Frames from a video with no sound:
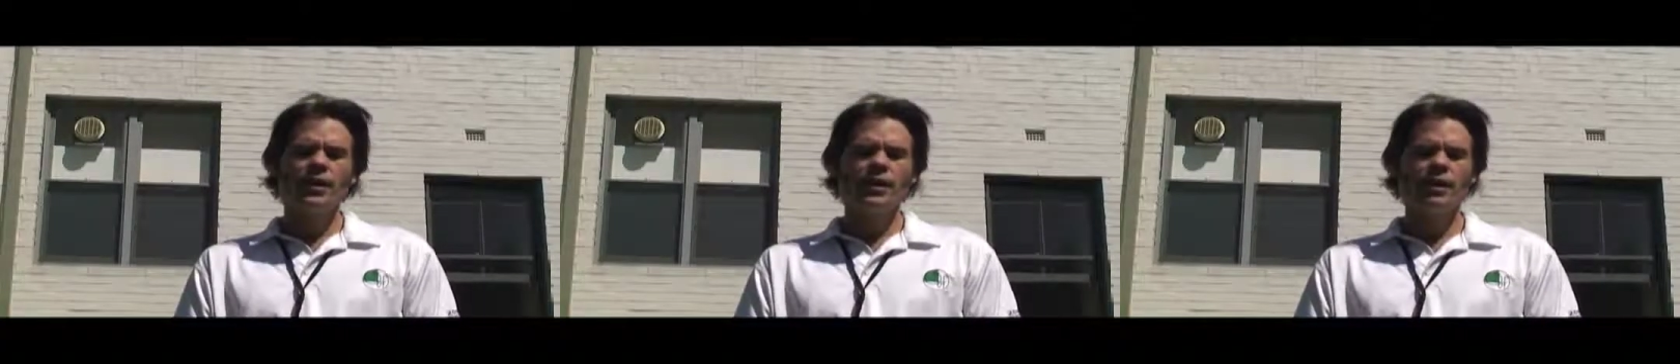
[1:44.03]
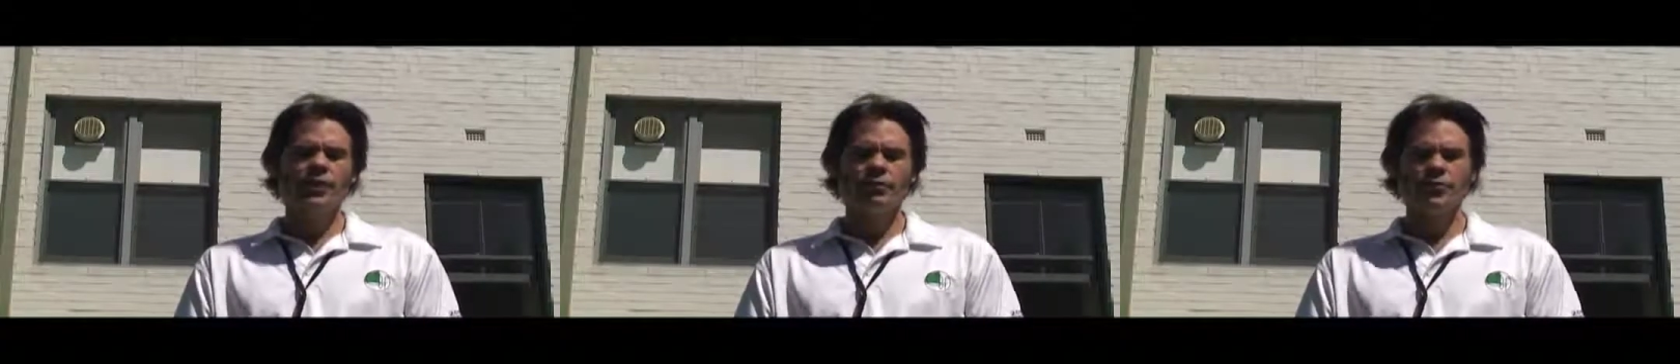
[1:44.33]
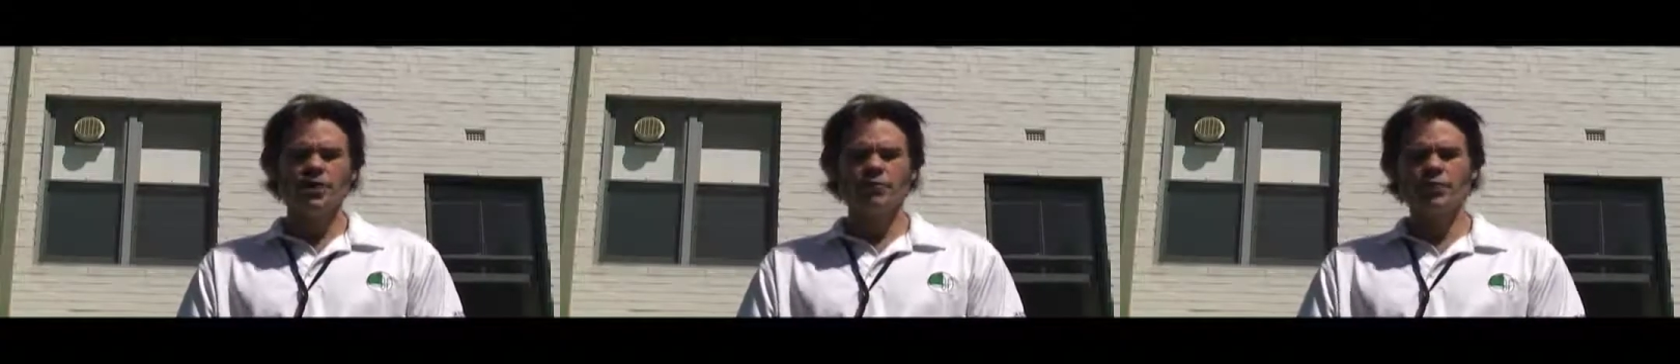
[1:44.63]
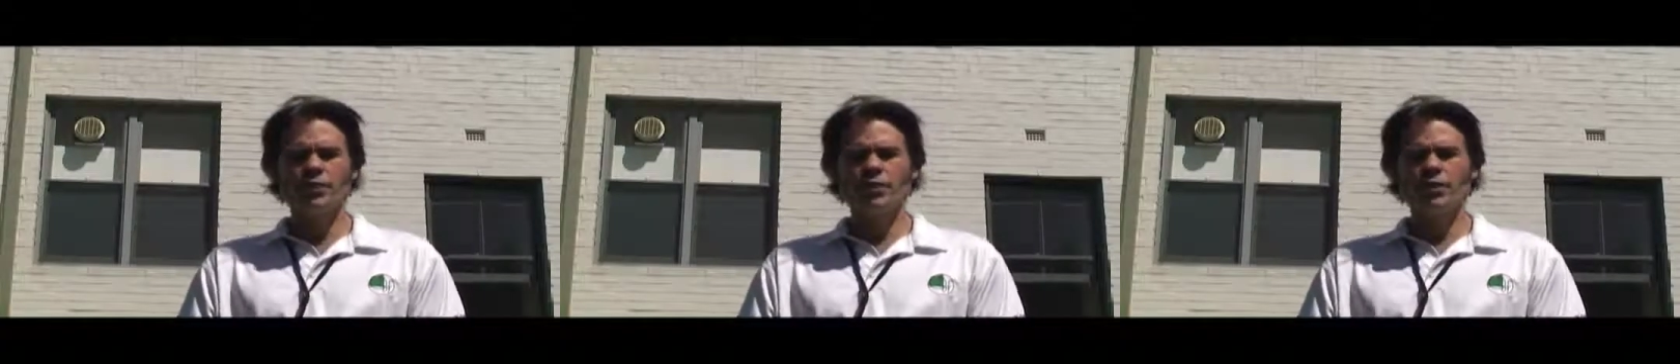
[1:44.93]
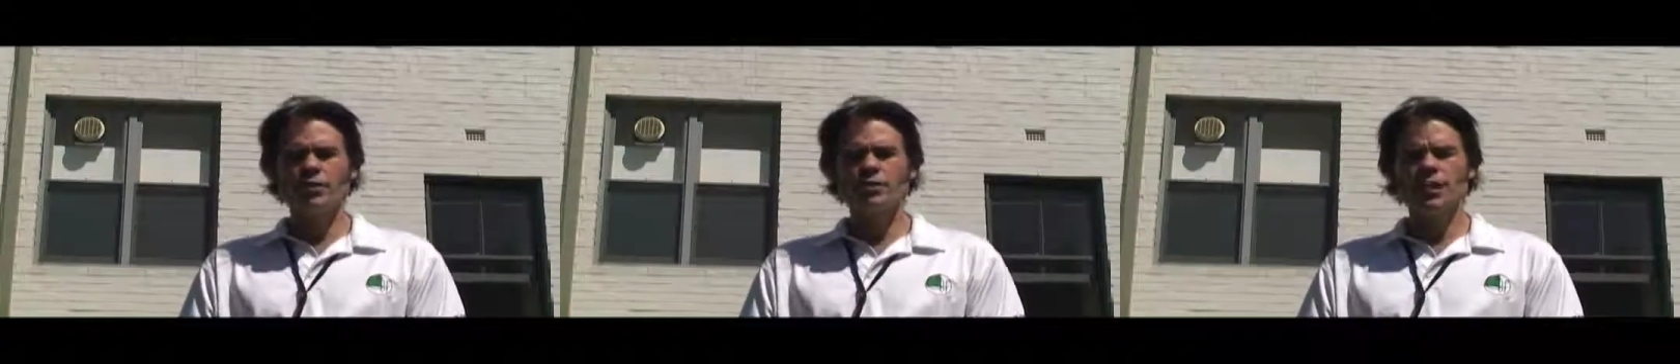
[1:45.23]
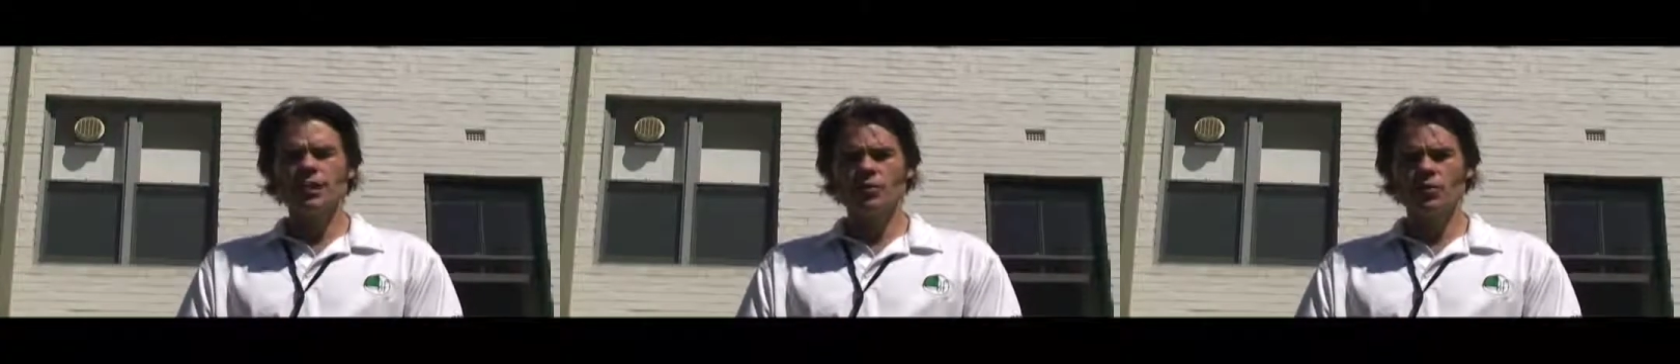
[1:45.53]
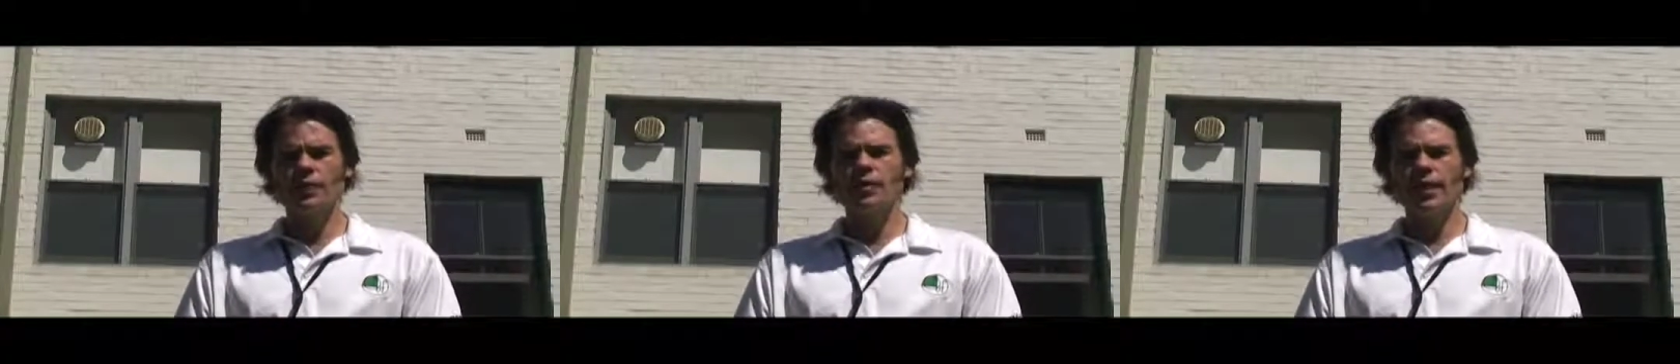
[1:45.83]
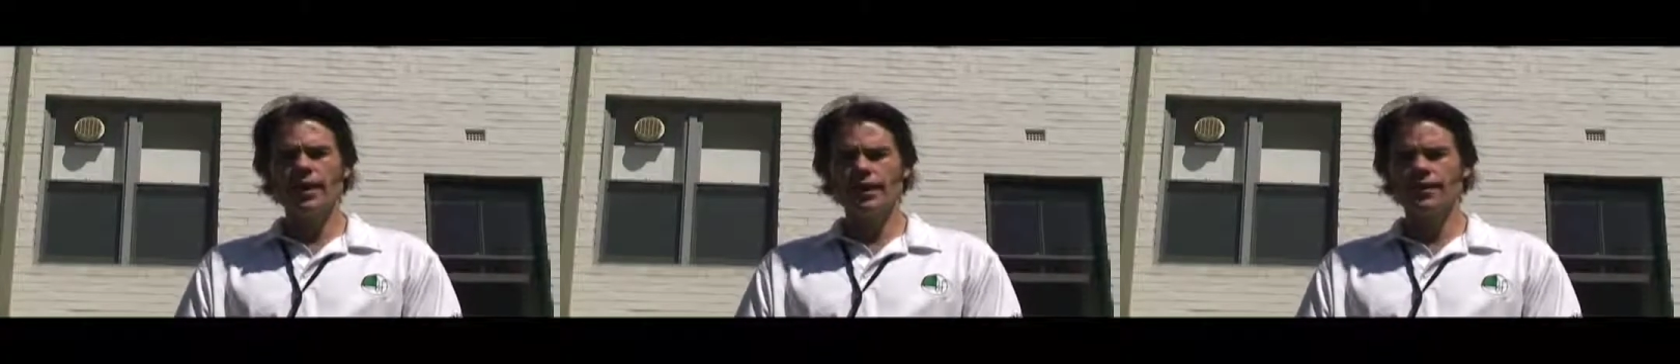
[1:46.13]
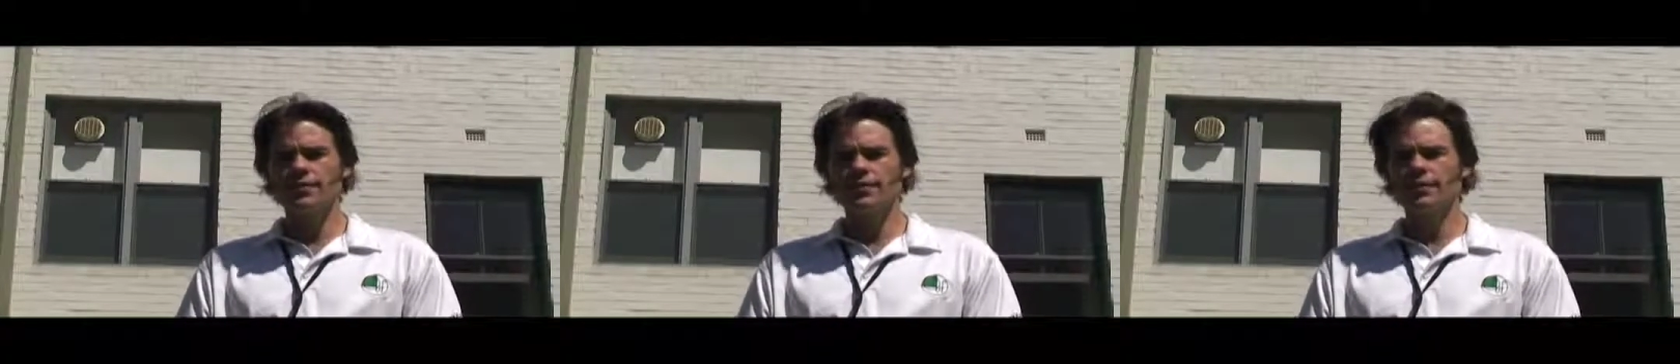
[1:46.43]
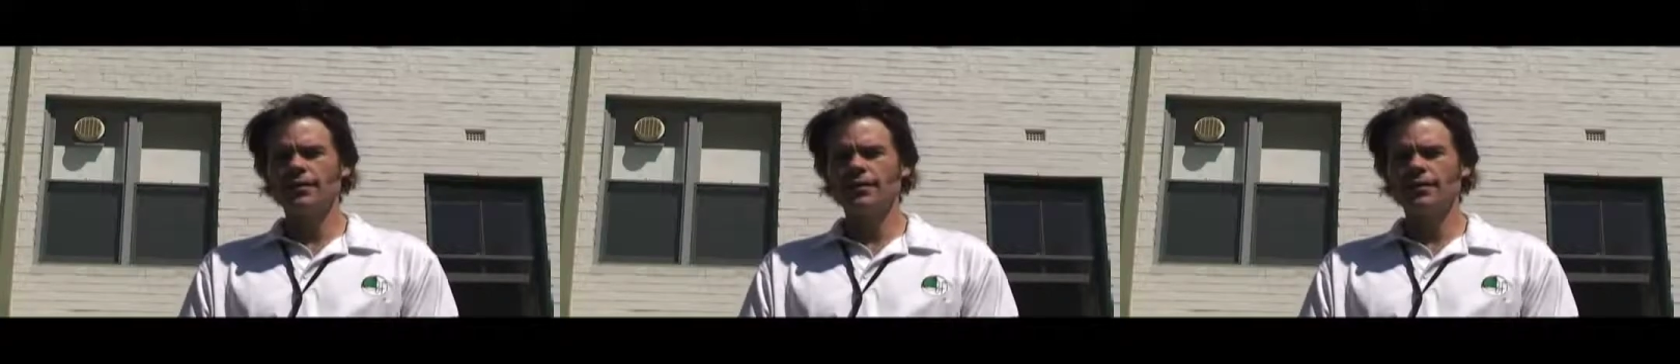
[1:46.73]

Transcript: uh, for stem-free cherries, as well as